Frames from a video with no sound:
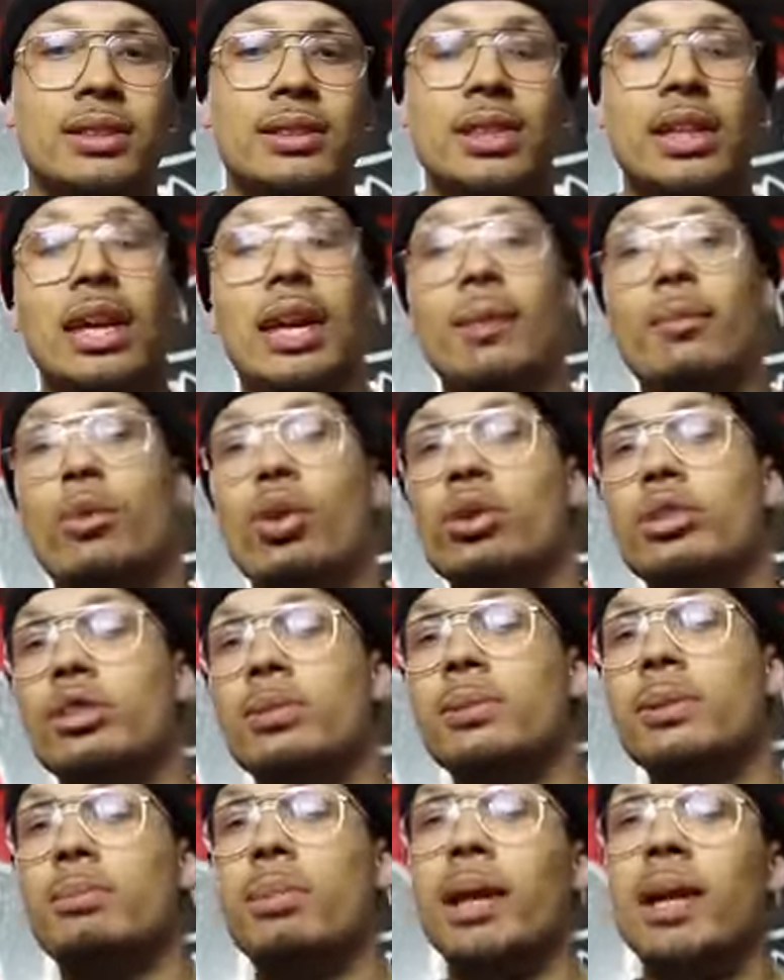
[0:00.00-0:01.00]
Today I'm going to
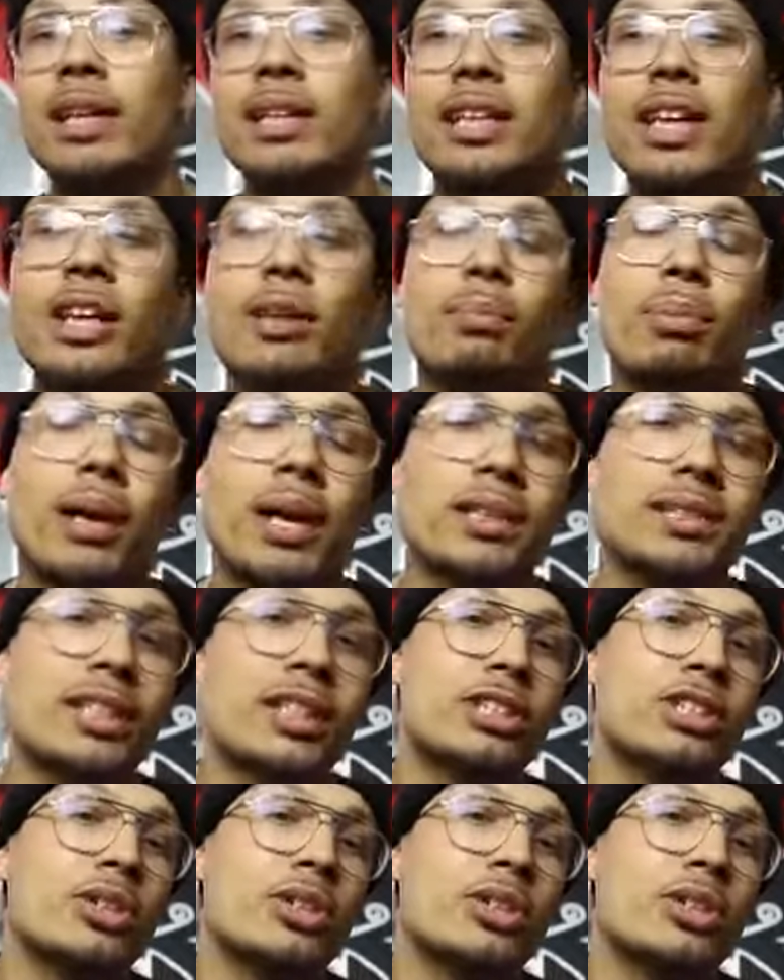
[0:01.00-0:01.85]
be breaking down the process,